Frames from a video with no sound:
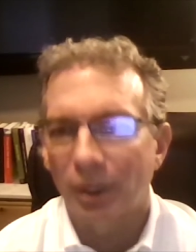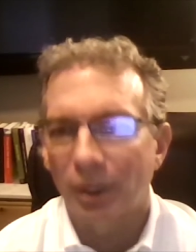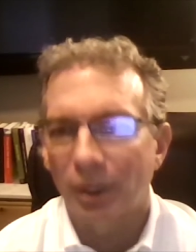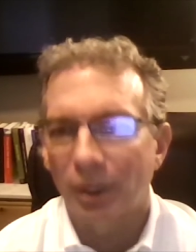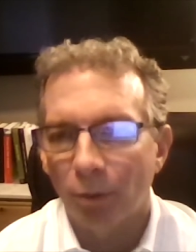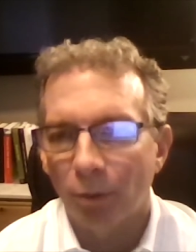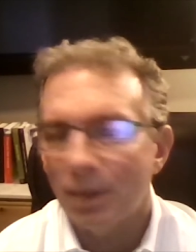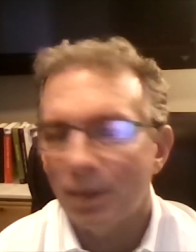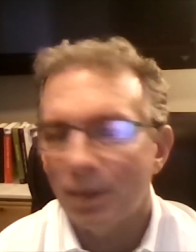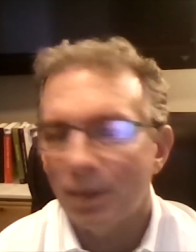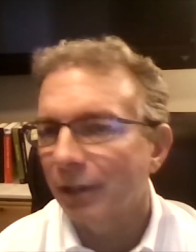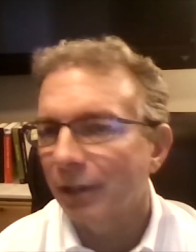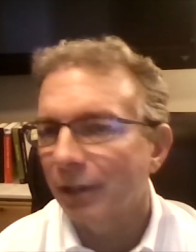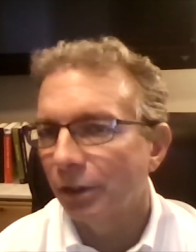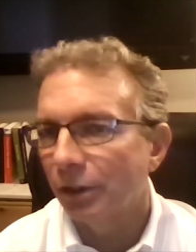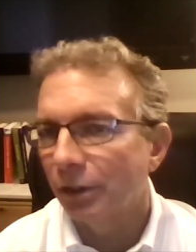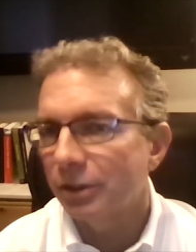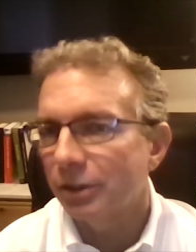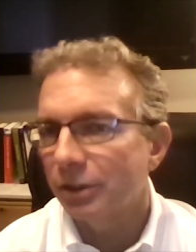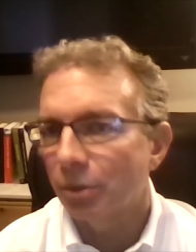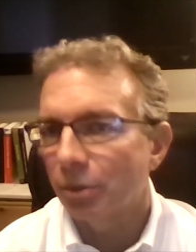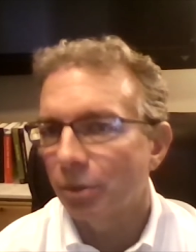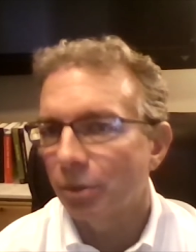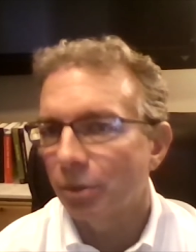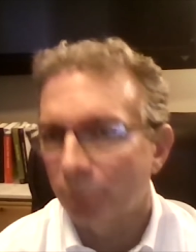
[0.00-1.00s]
I went back and looked
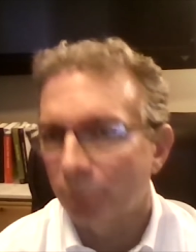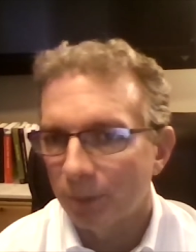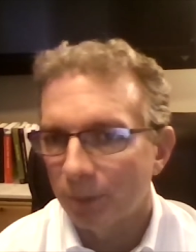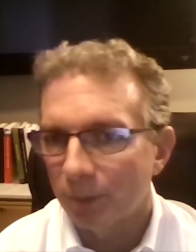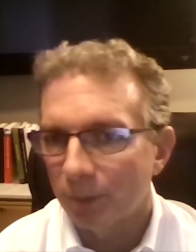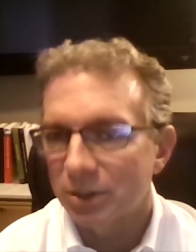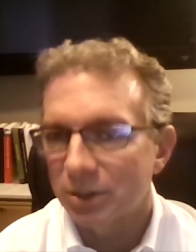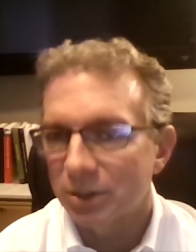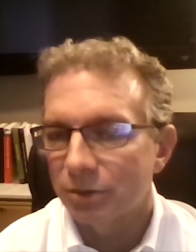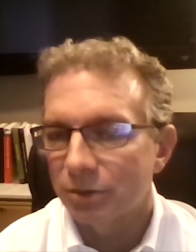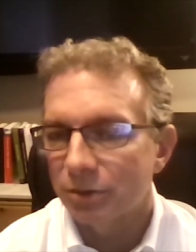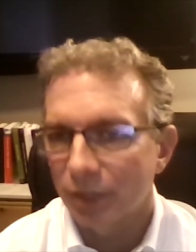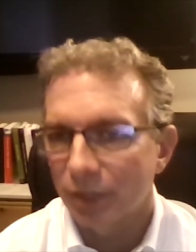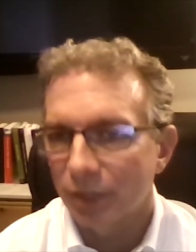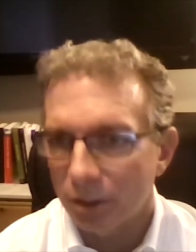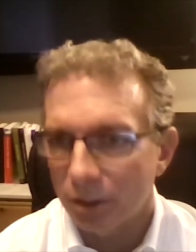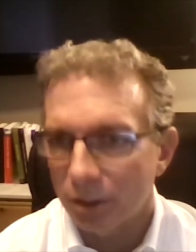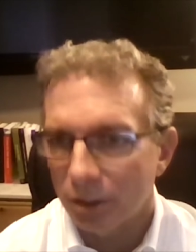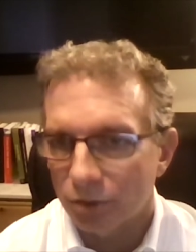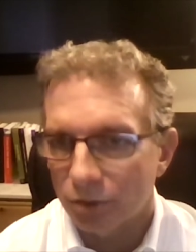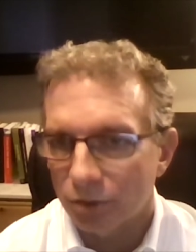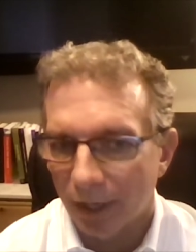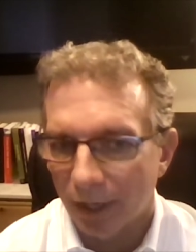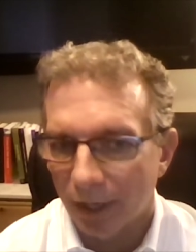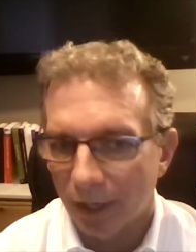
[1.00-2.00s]
at the premises for each
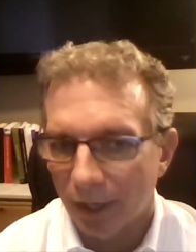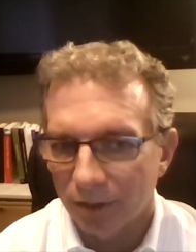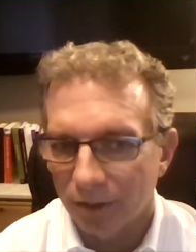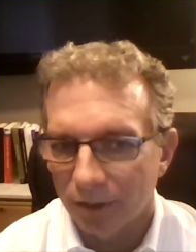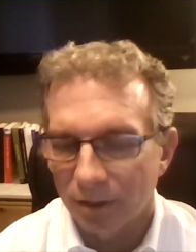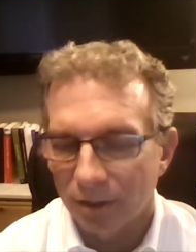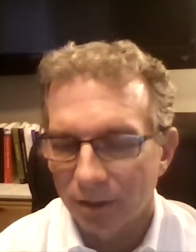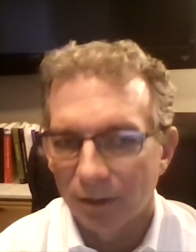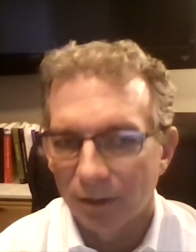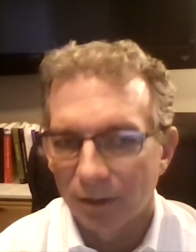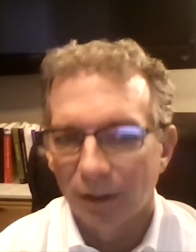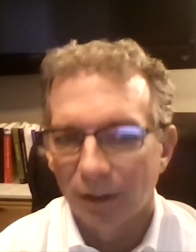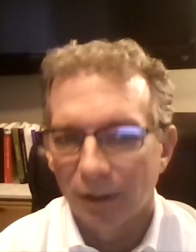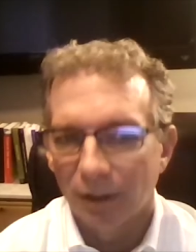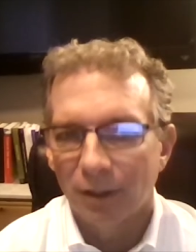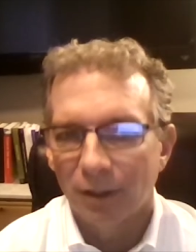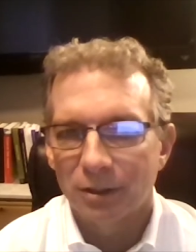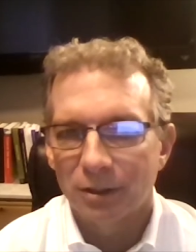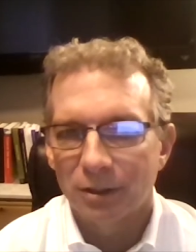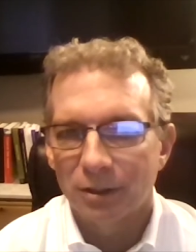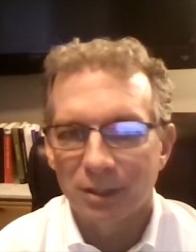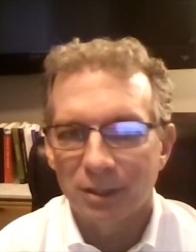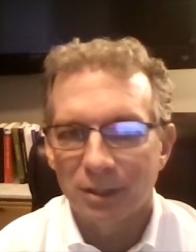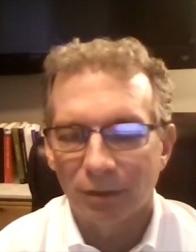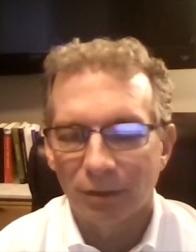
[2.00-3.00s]
strategy
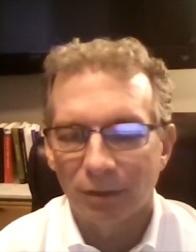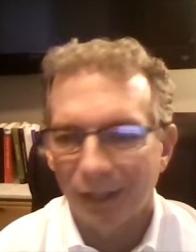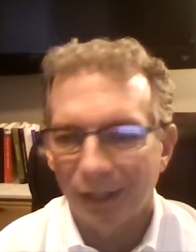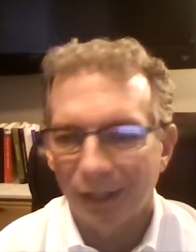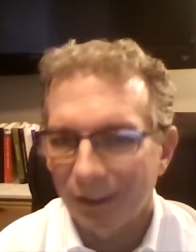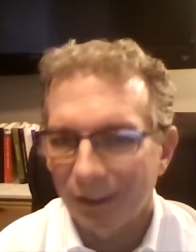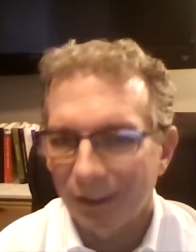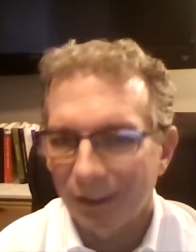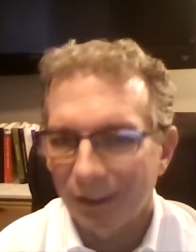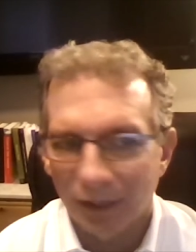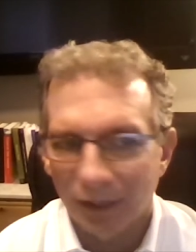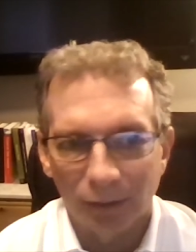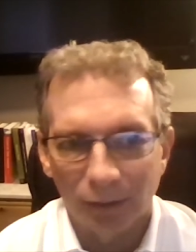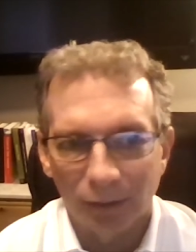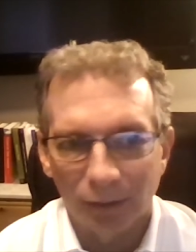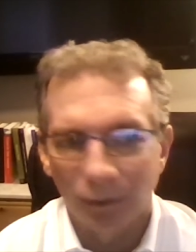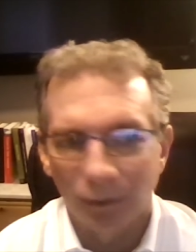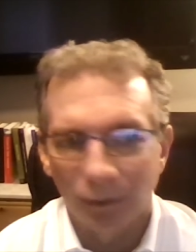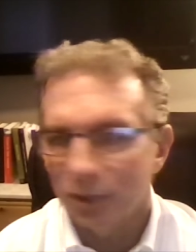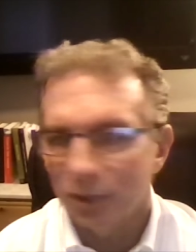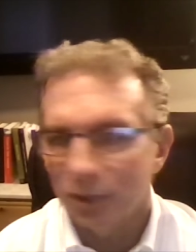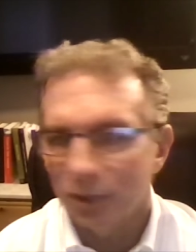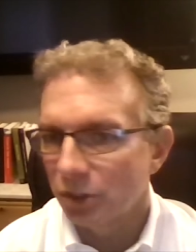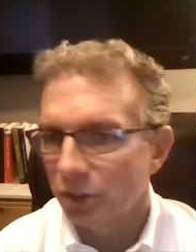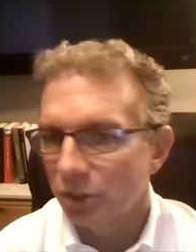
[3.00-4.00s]
to see if anything had
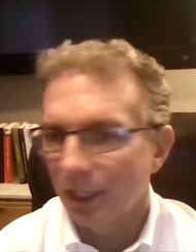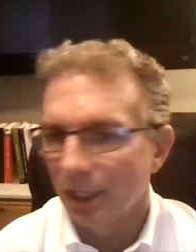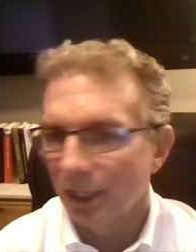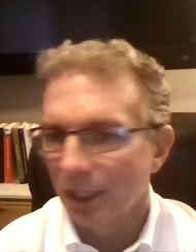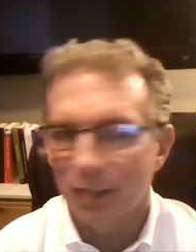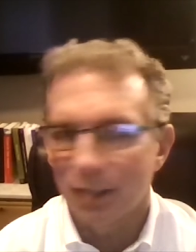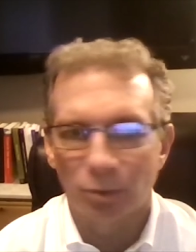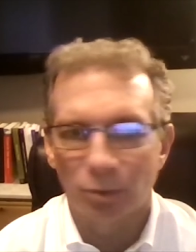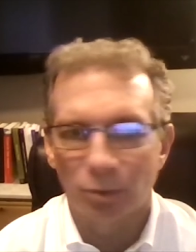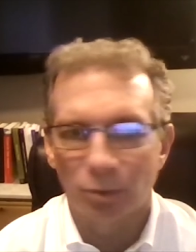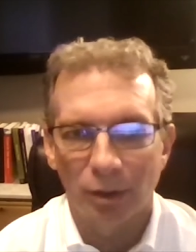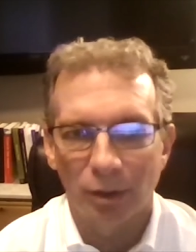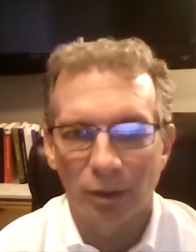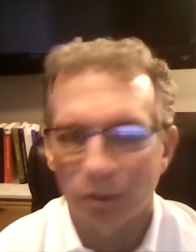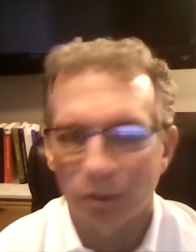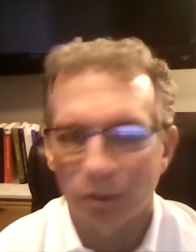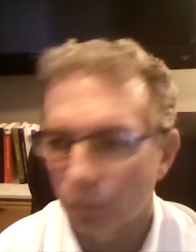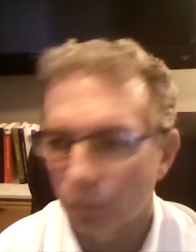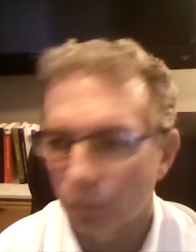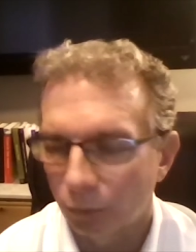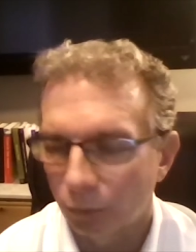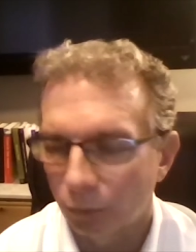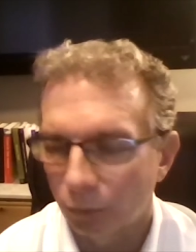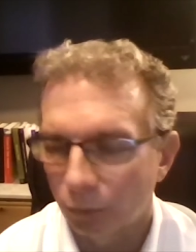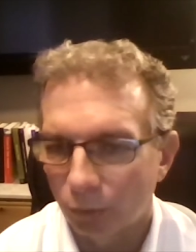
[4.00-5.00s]
really changed,
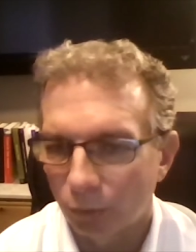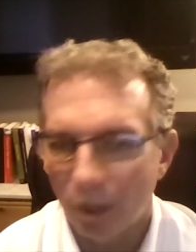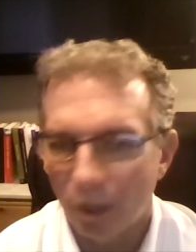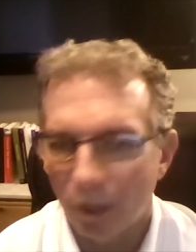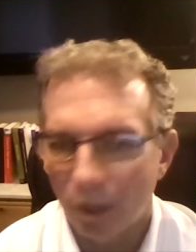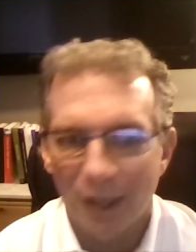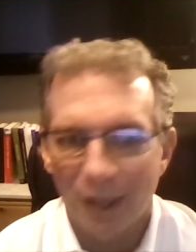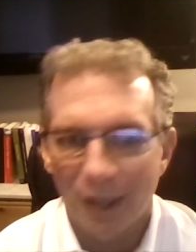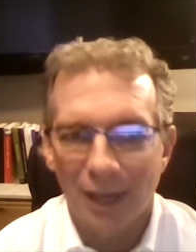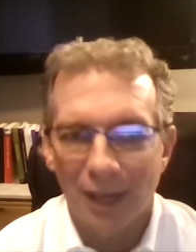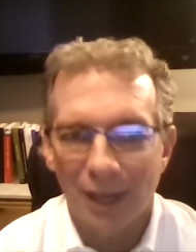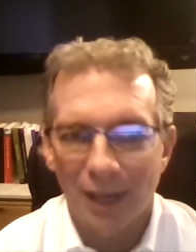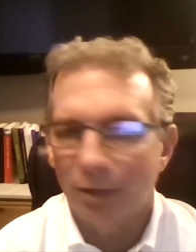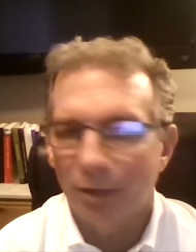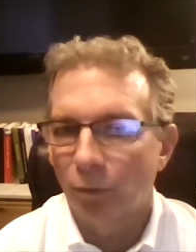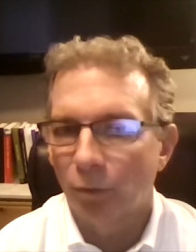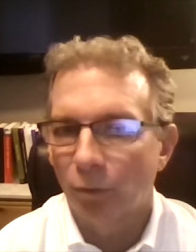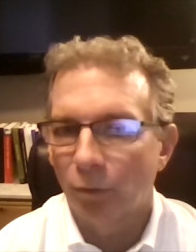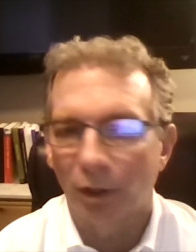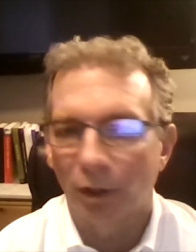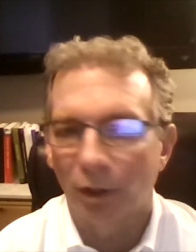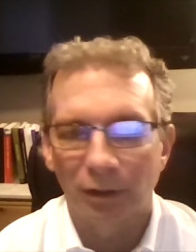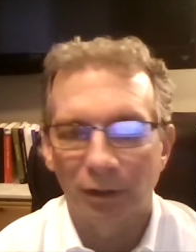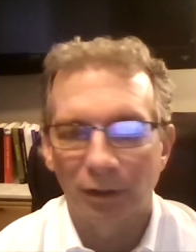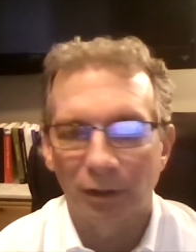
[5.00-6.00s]
why hadn't it
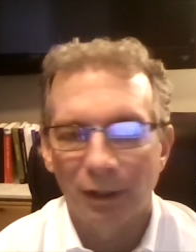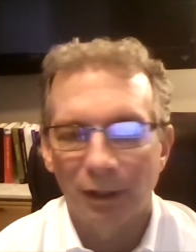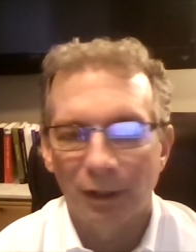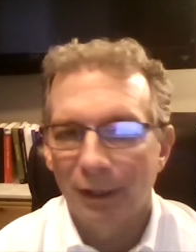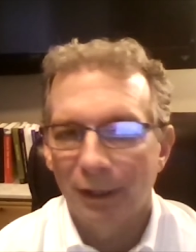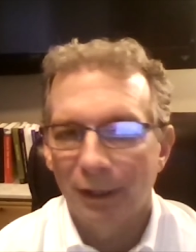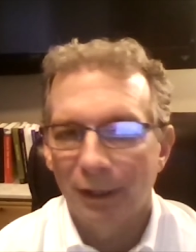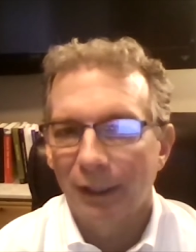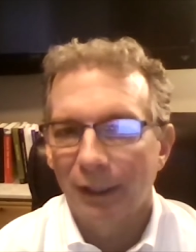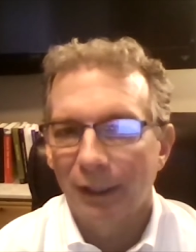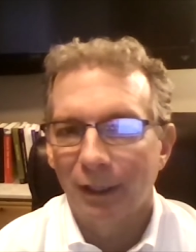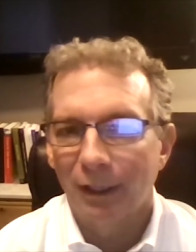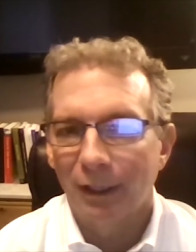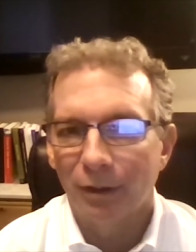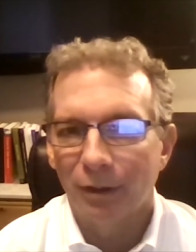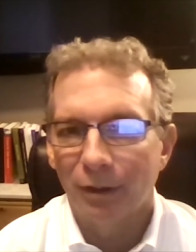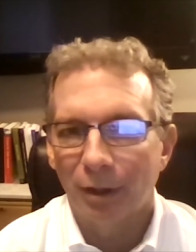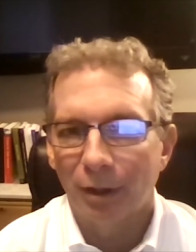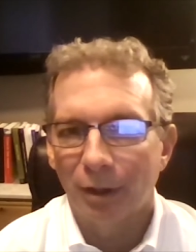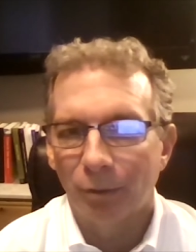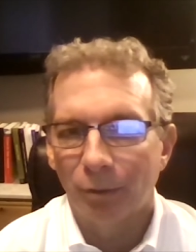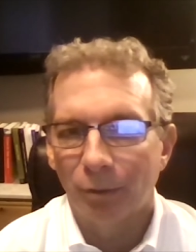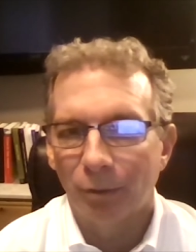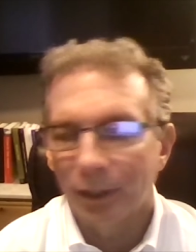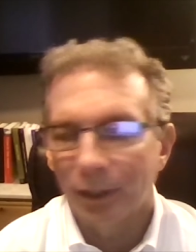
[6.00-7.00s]
worked. And
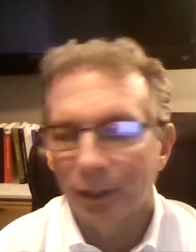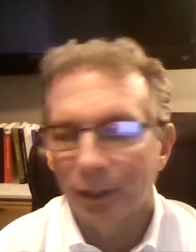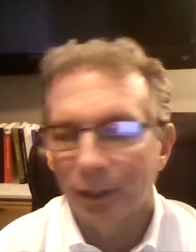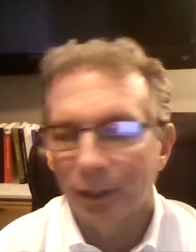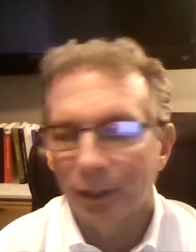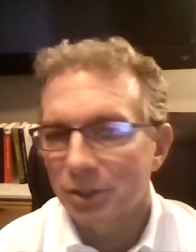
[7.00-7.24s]
I really just